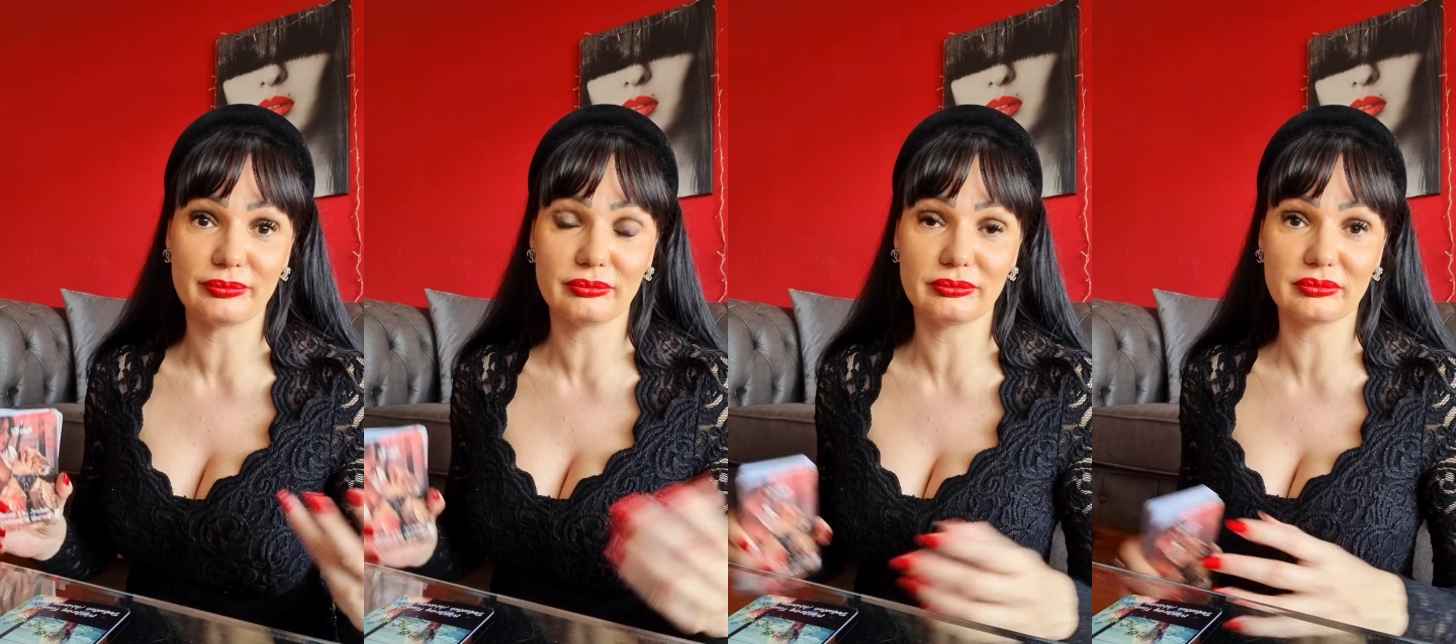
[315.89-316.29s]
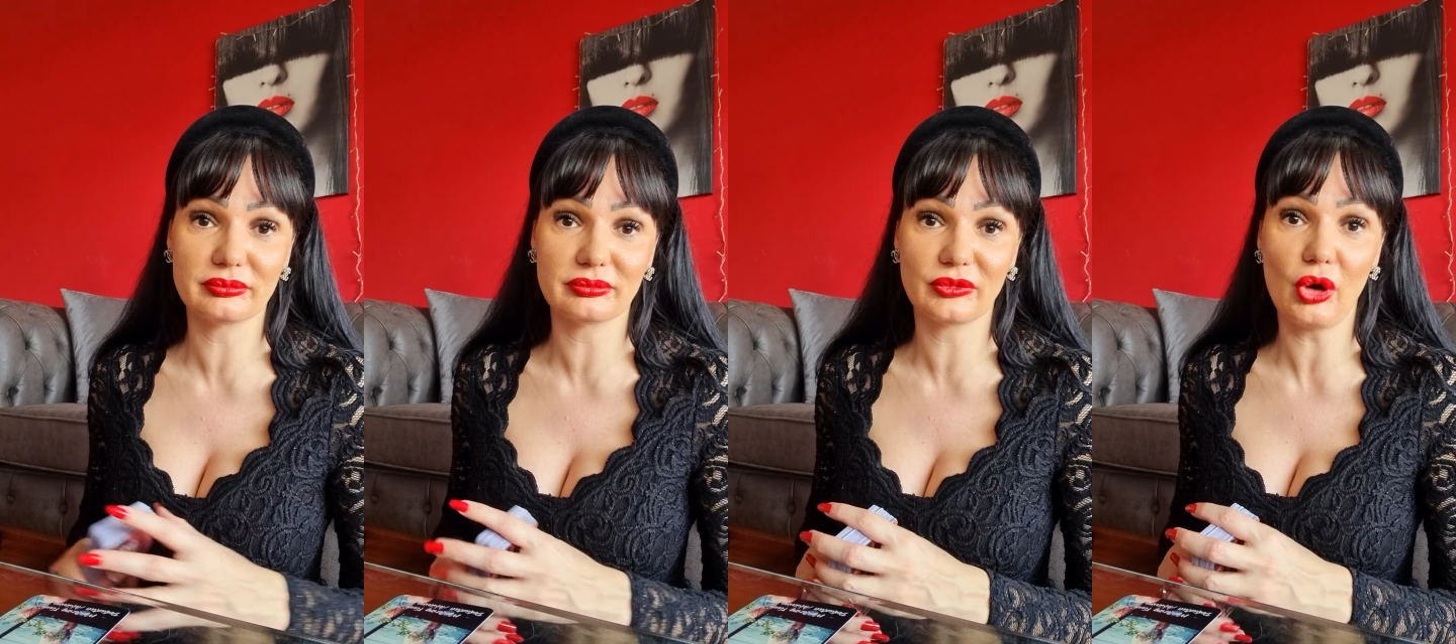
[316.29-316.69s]

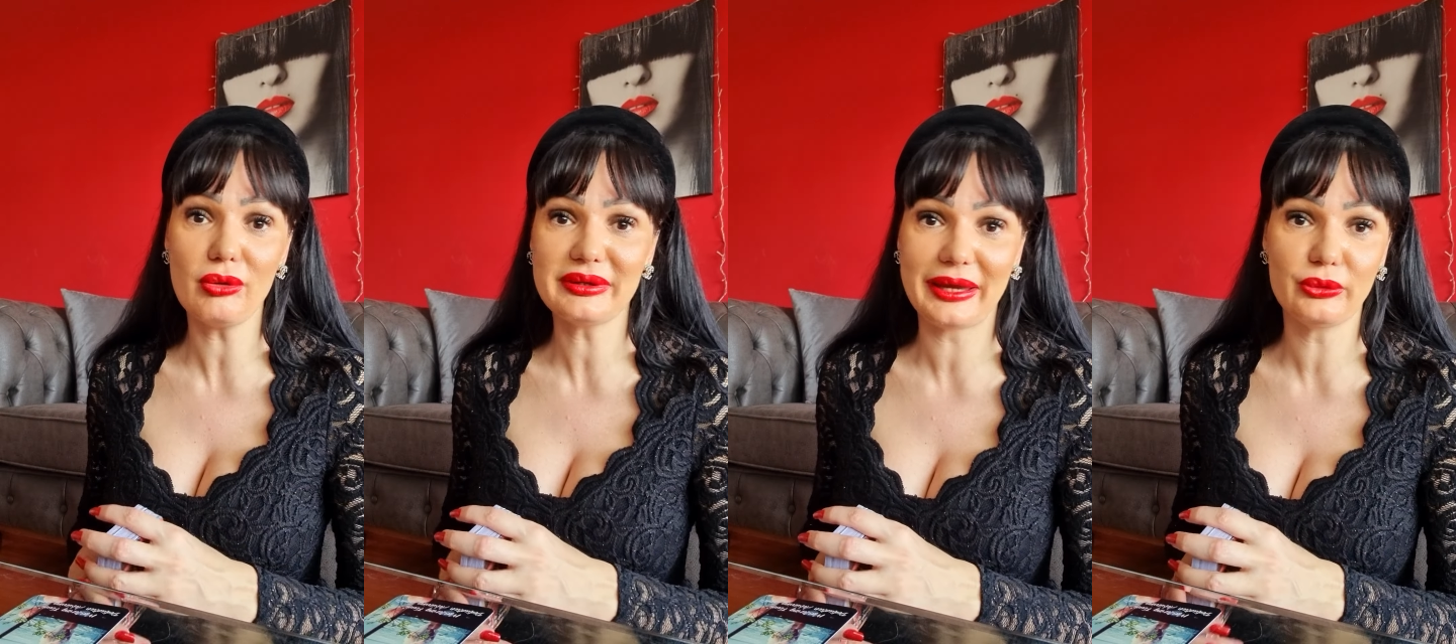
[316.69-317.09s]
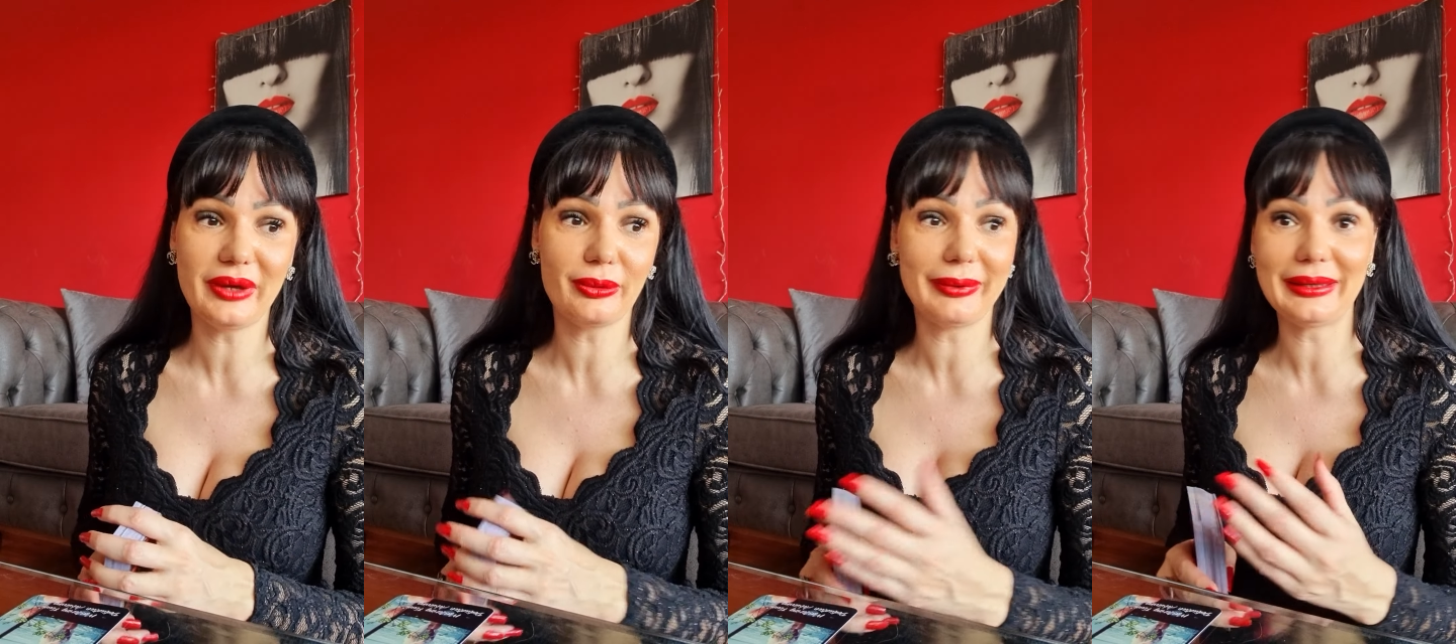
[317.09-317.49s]
Okay, you
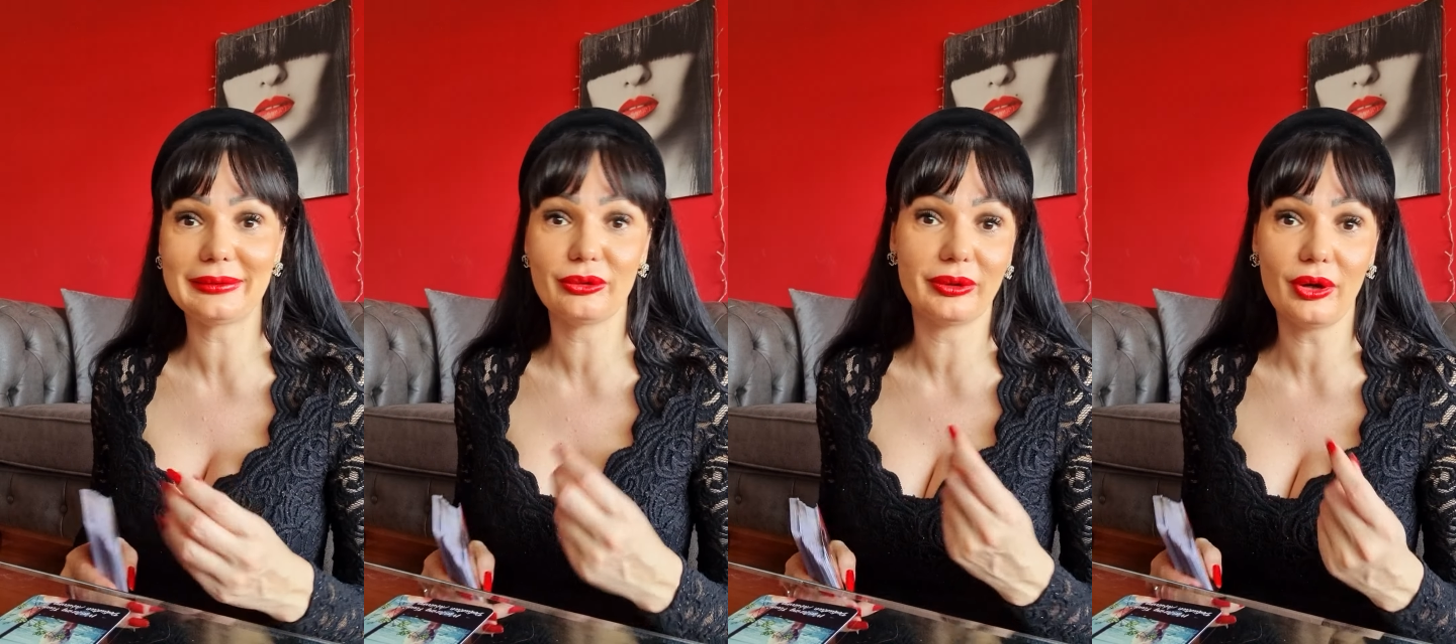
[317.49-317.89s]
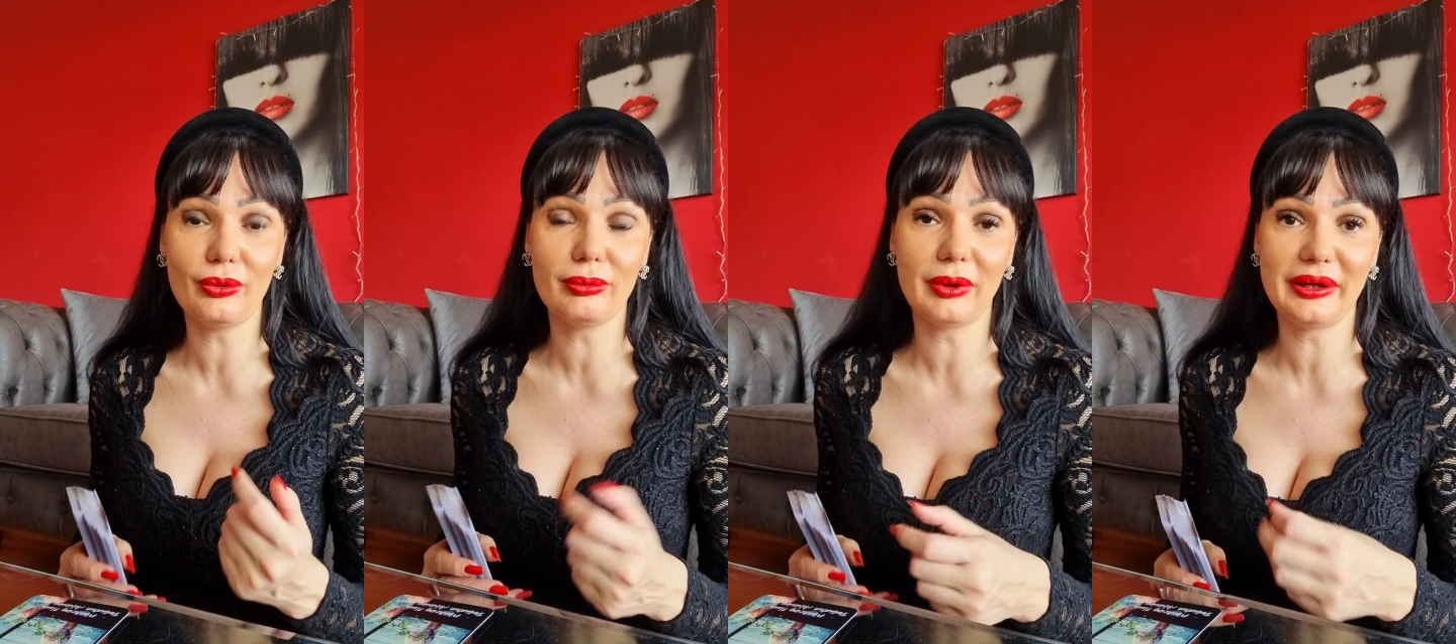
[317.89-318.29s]
can wait, you
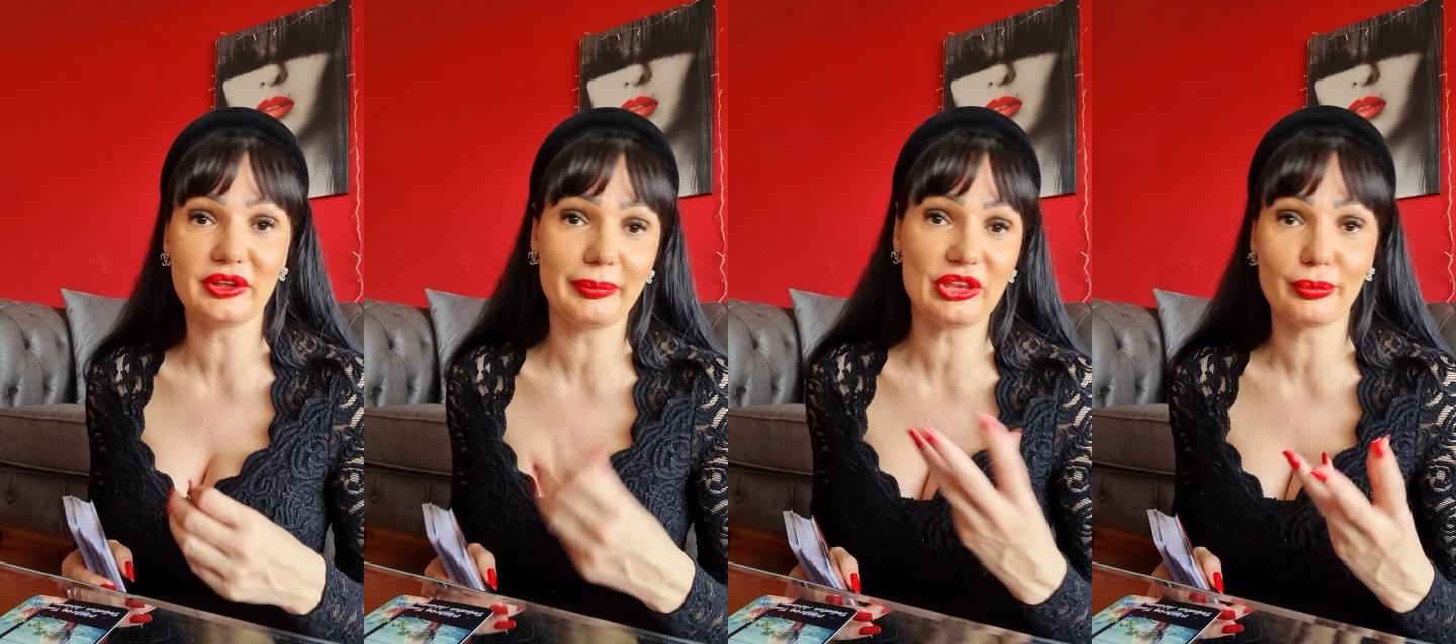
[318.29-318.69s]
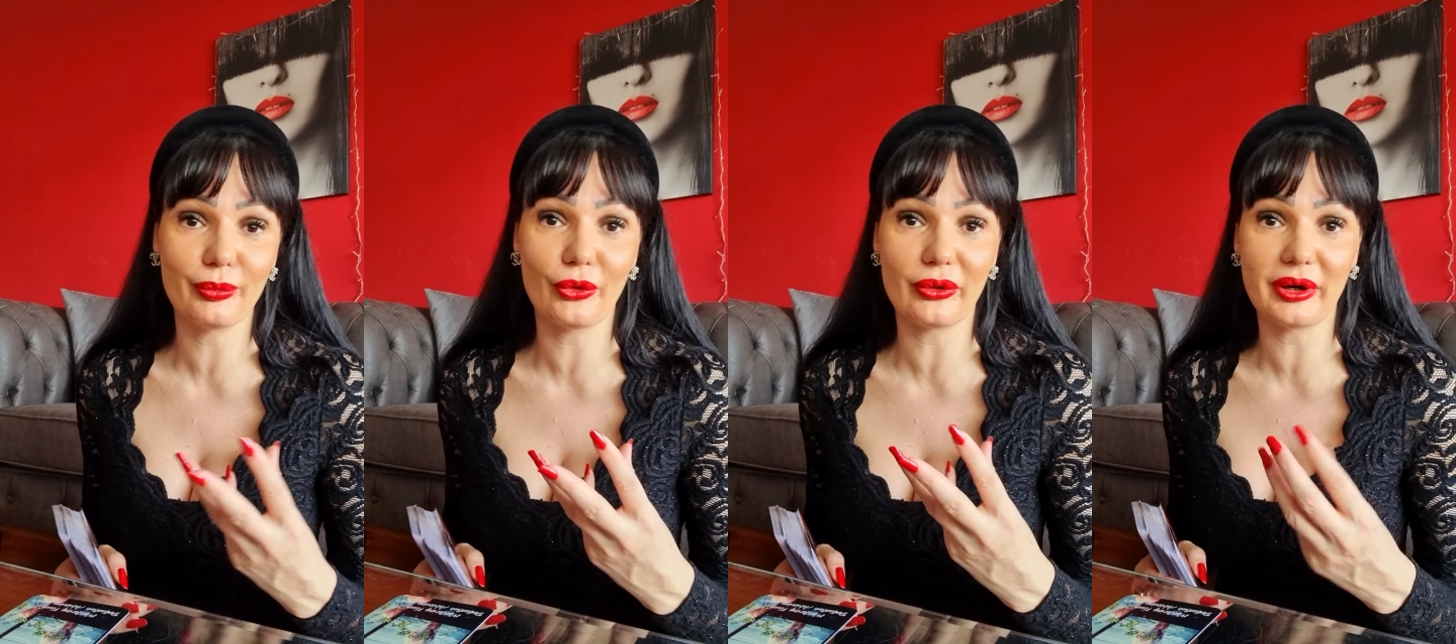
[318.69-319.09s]
know, a little bit
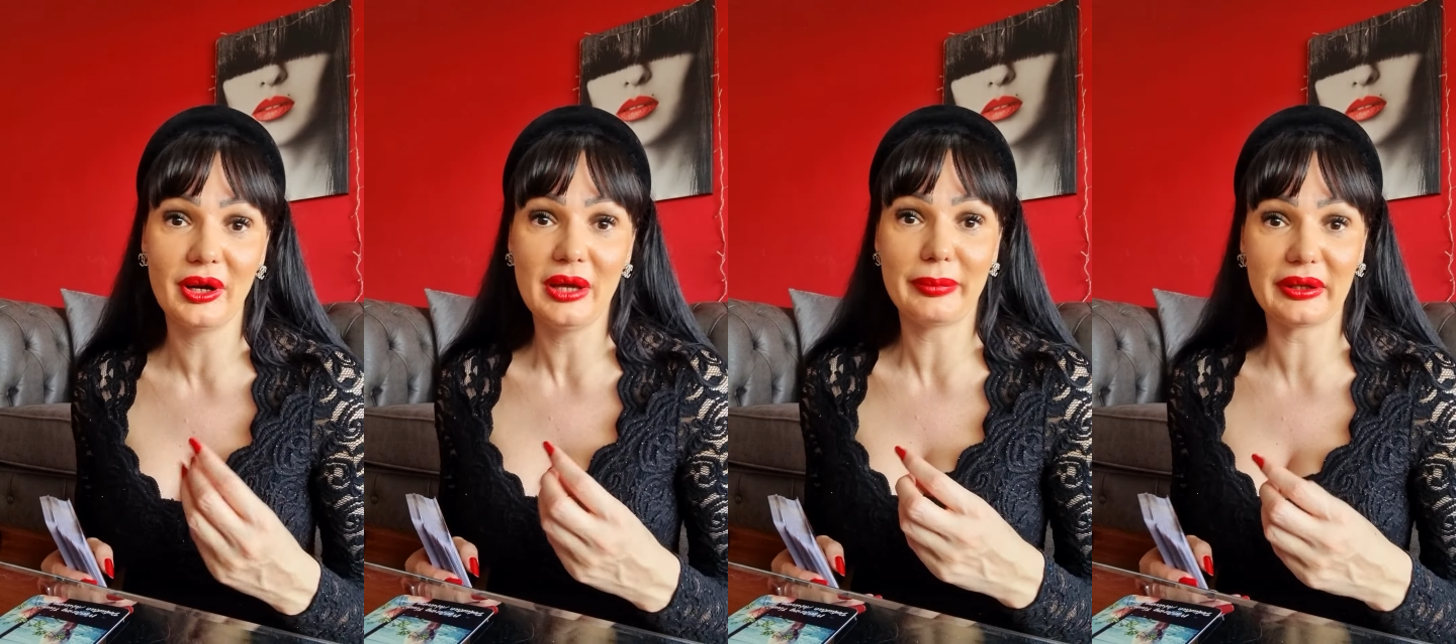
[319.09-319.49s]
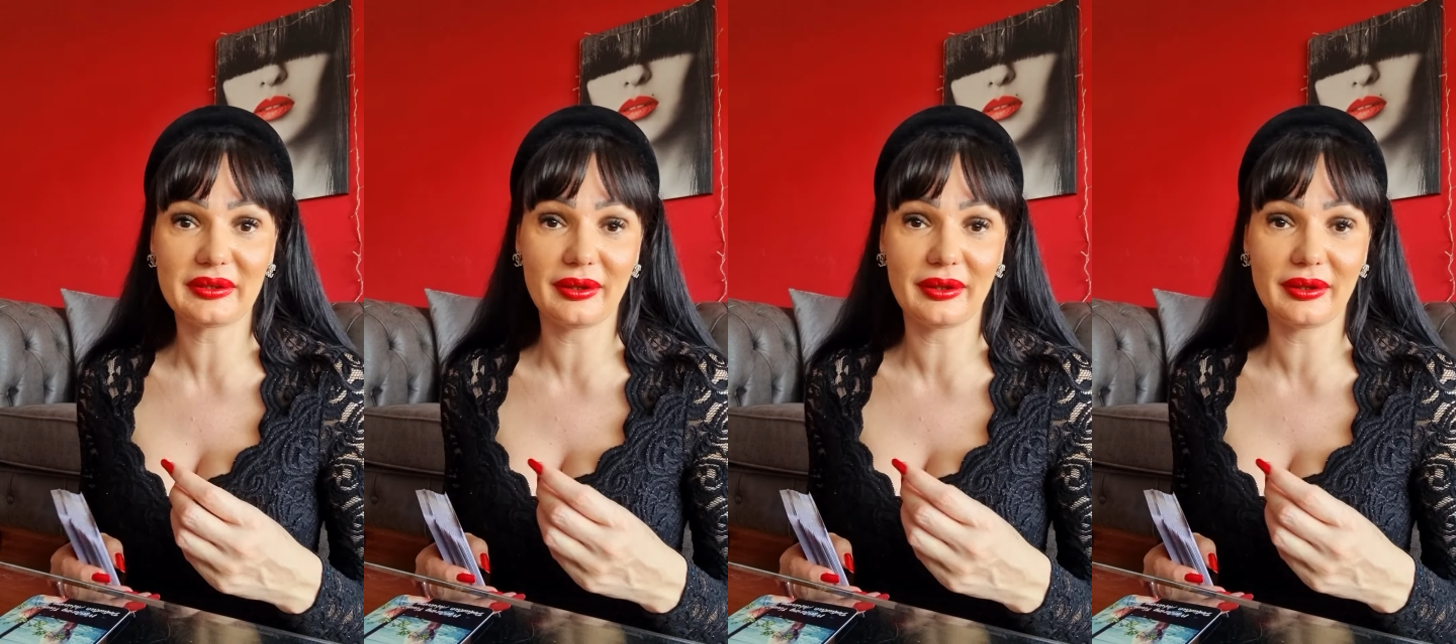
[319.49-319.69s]
more, but